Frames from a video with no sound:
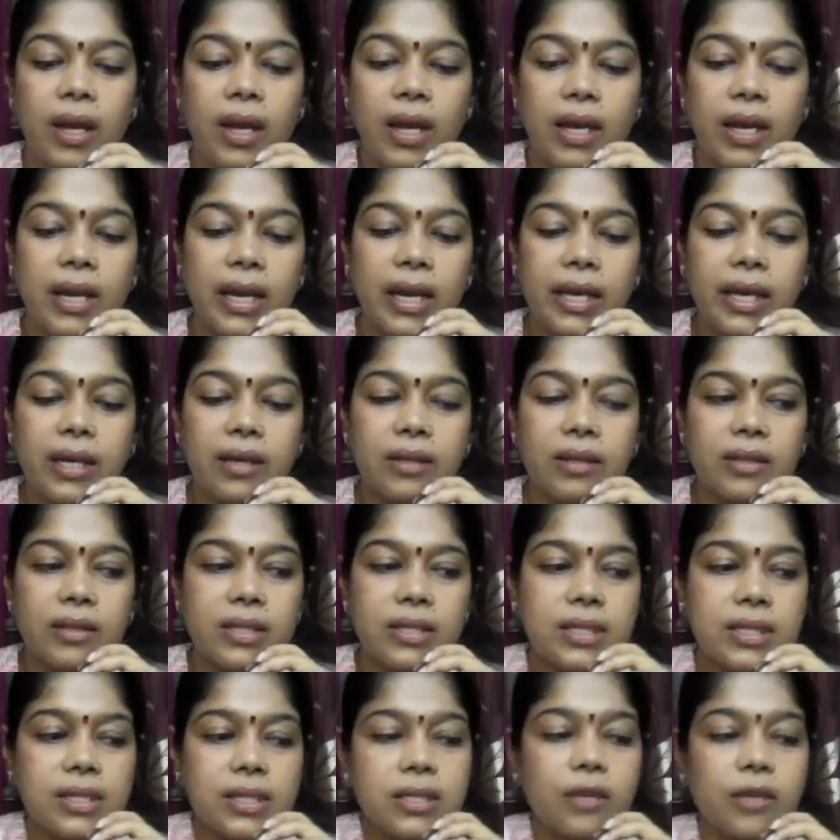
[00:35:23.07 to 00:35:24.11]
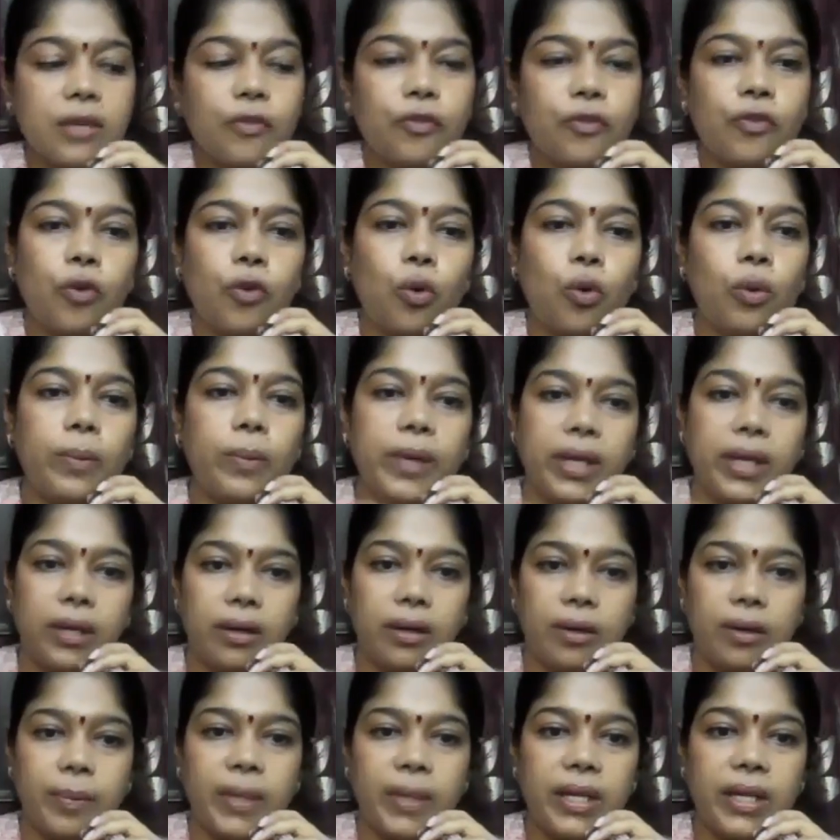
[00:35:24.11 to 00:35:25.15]
Like this is a foam,
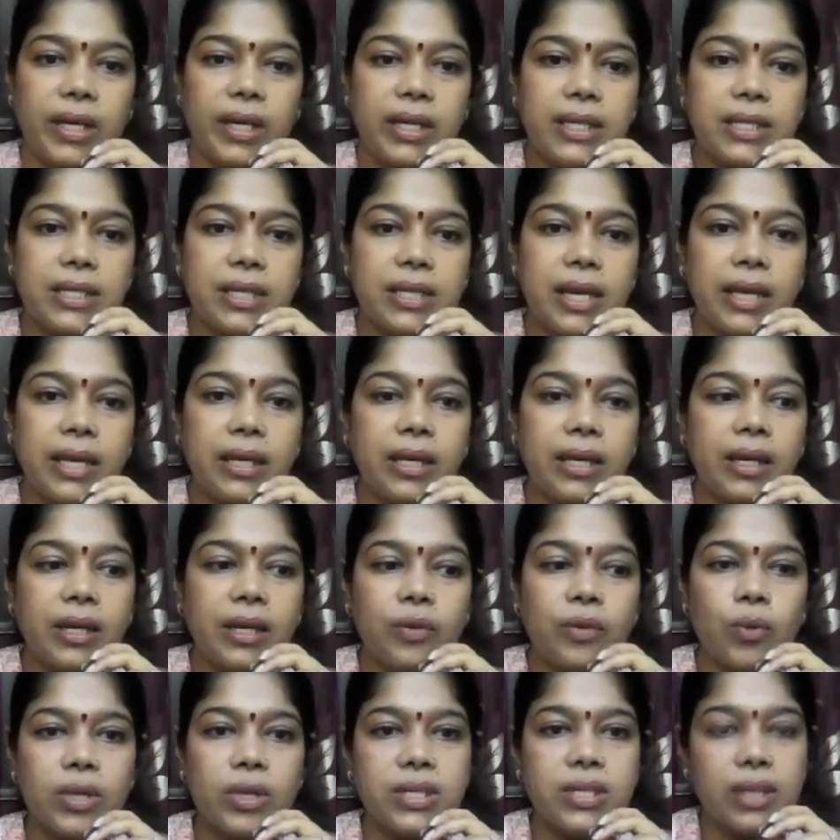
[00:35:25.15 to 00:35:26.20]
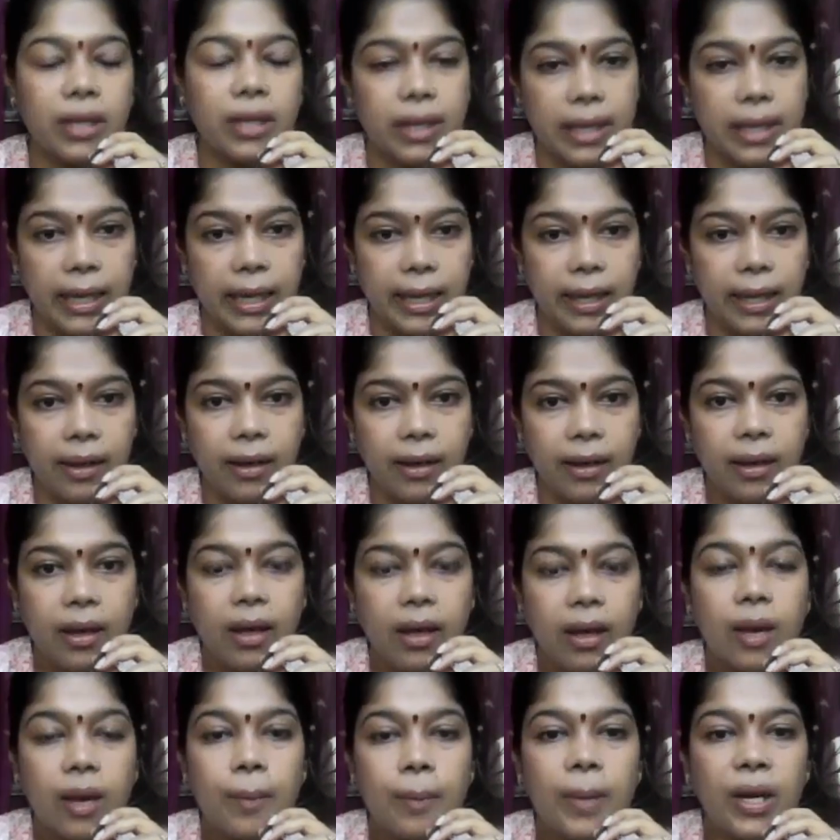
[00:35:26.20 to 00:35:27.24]
dear mother. It is like it was a clay,
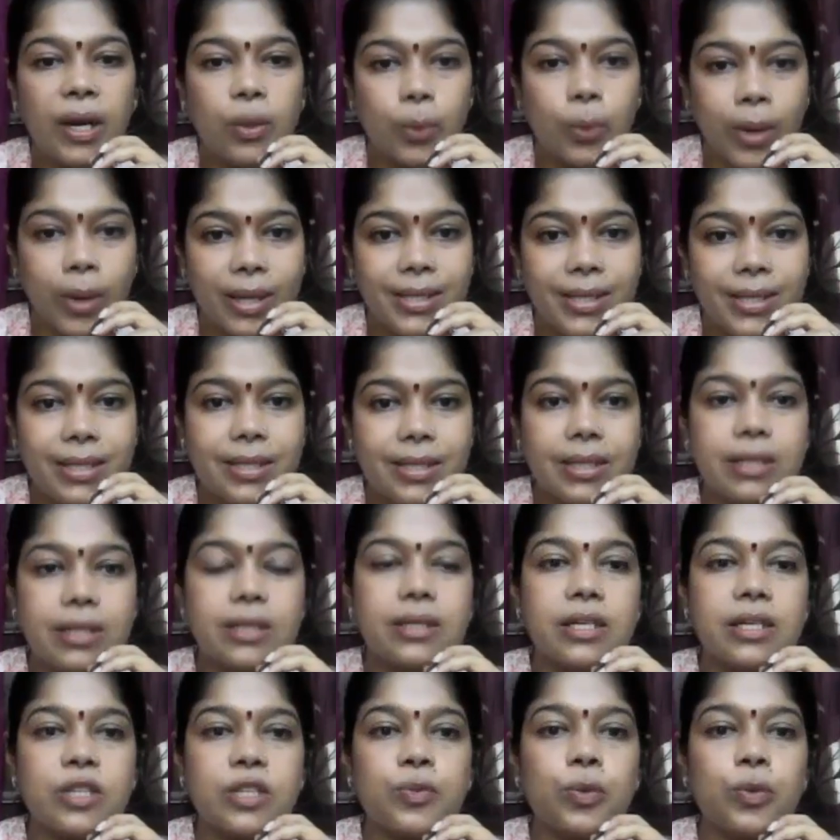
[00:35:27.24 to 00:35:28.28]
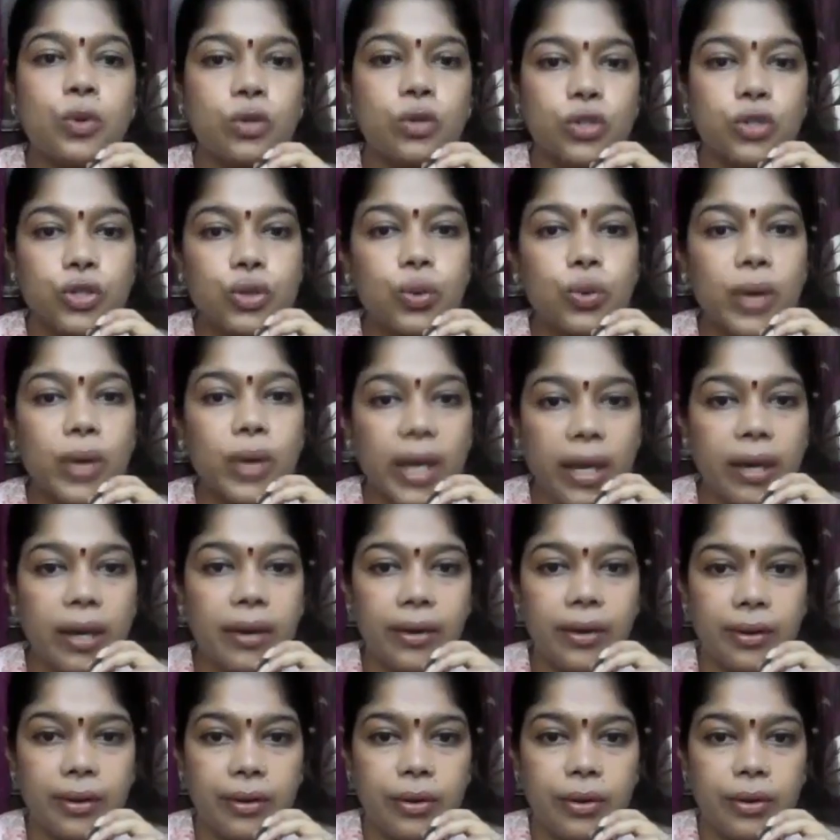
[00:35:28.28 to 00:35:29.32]
but once it is exposed to
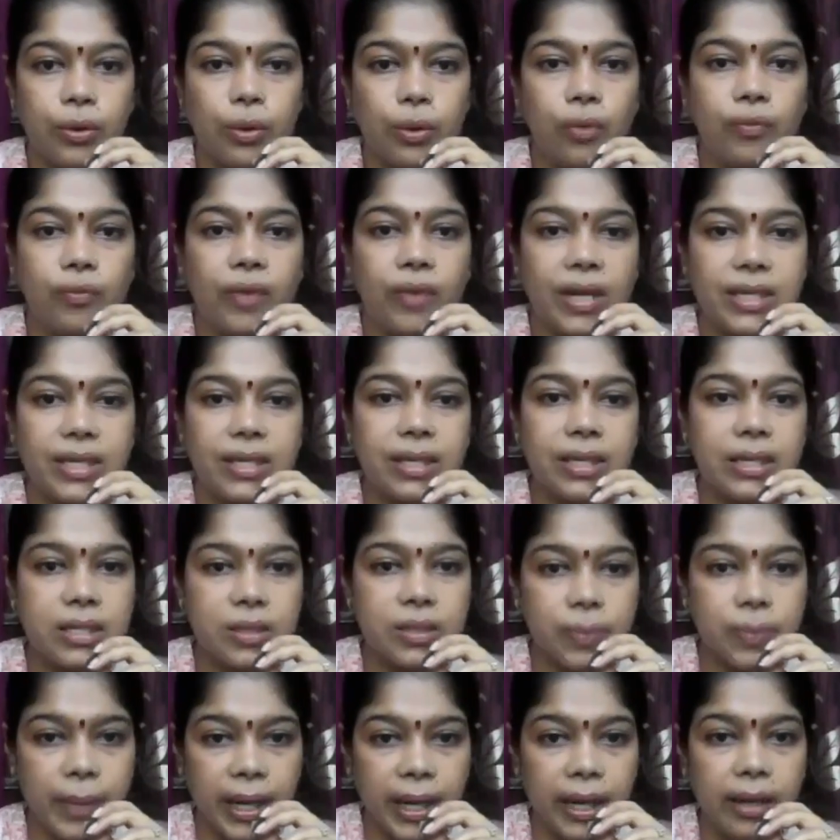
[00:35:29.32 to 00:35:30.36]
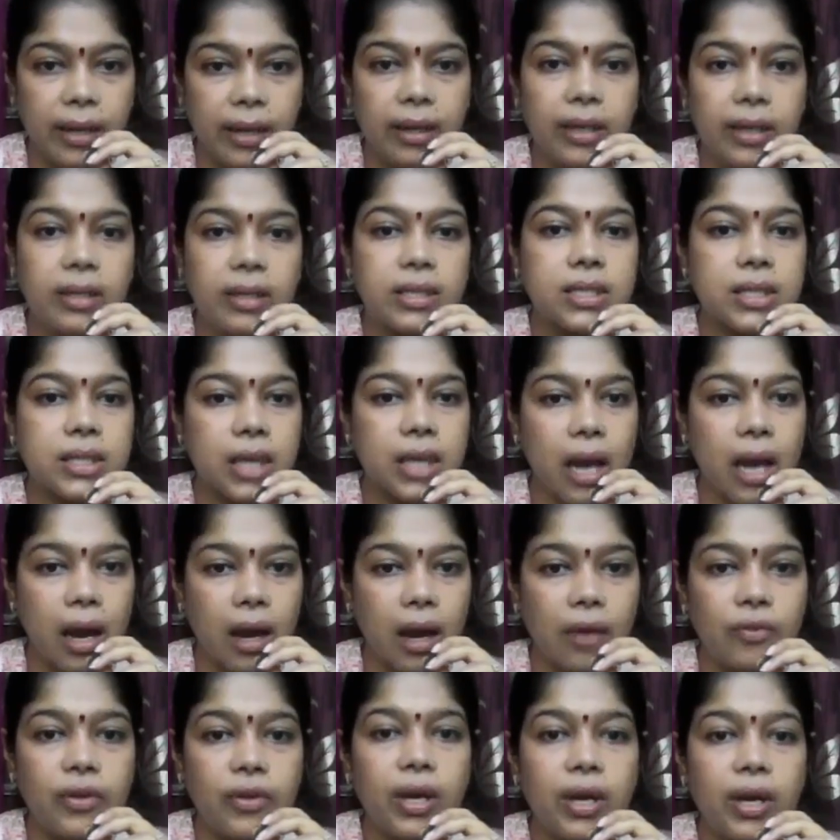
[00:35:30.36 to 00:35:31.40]
air, once it is made, it is
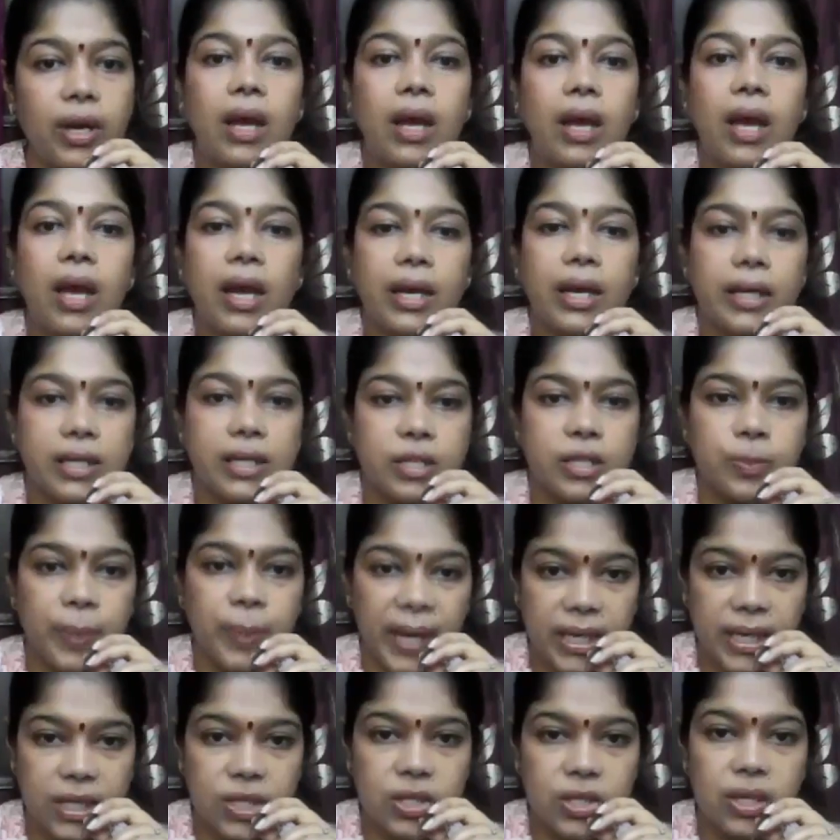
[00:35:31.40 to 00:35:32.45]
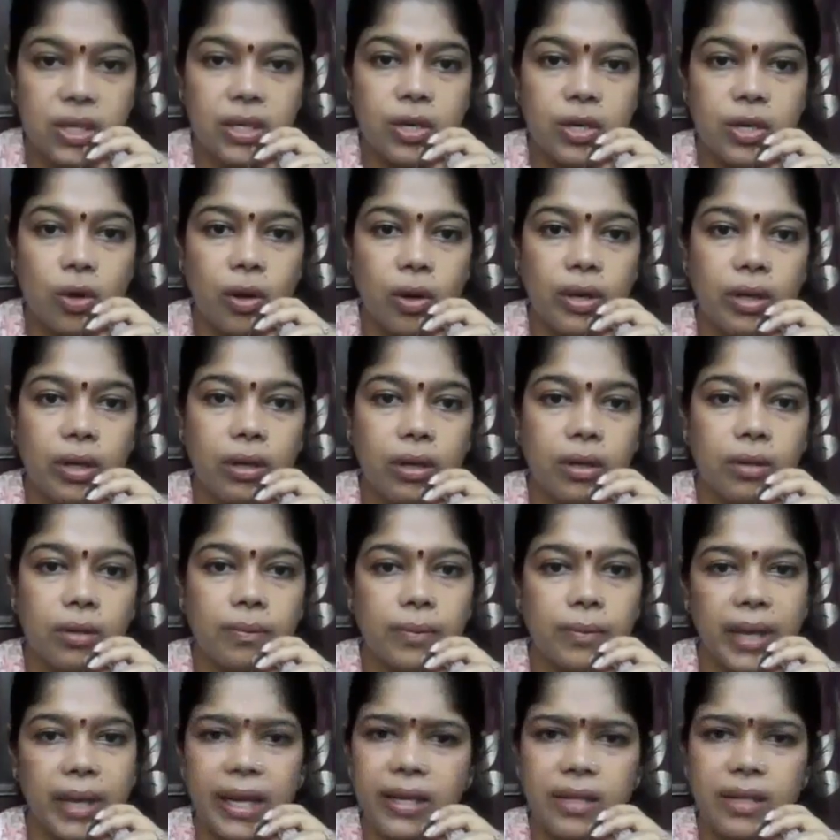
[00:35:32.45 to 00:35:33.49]
carved, It is pasted on
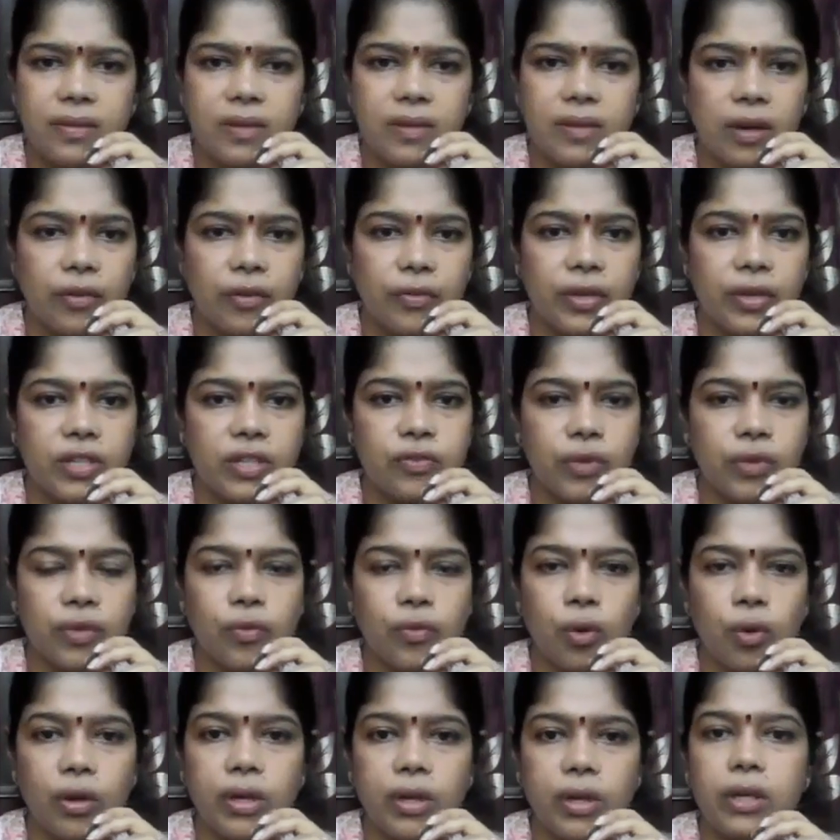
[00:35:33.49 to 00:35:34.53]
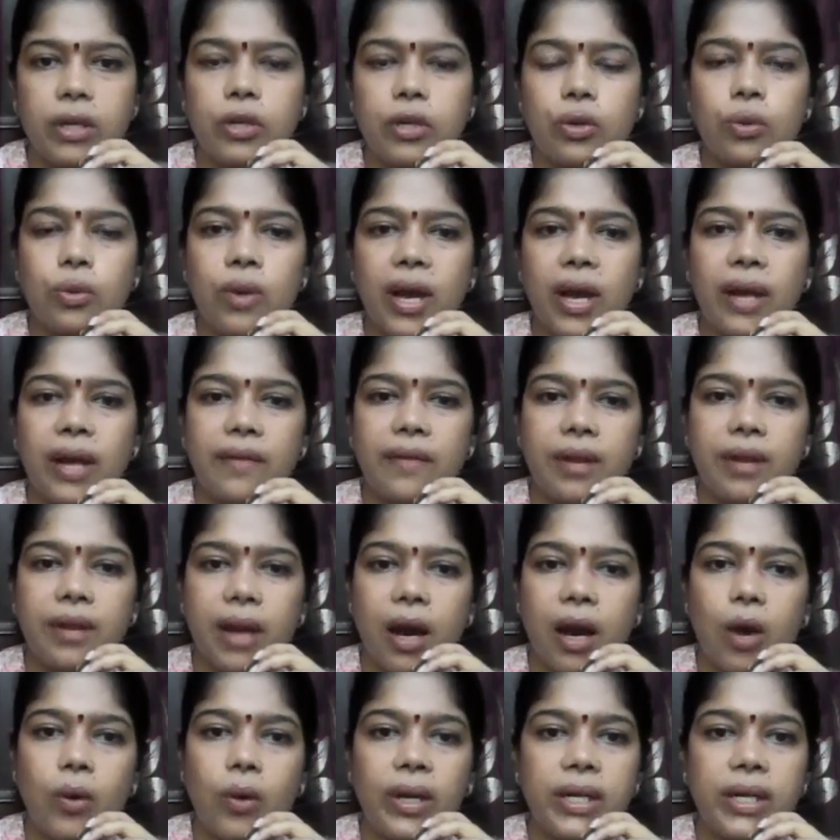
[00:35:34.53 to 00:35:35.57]
any surface we wanted to, and
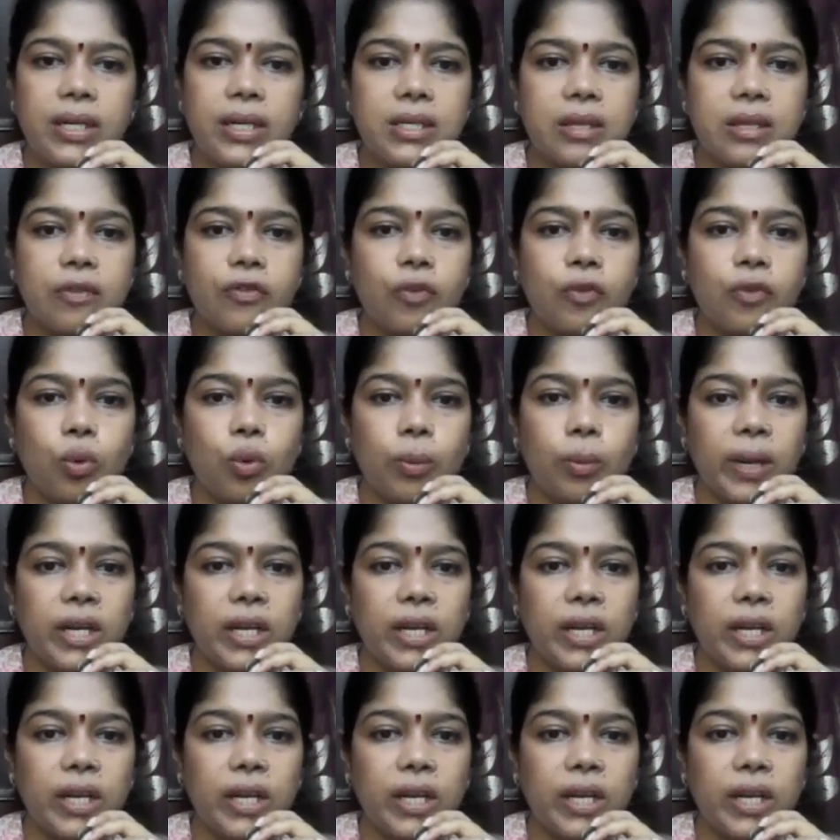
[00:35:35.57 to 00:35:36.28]
now it is a foam.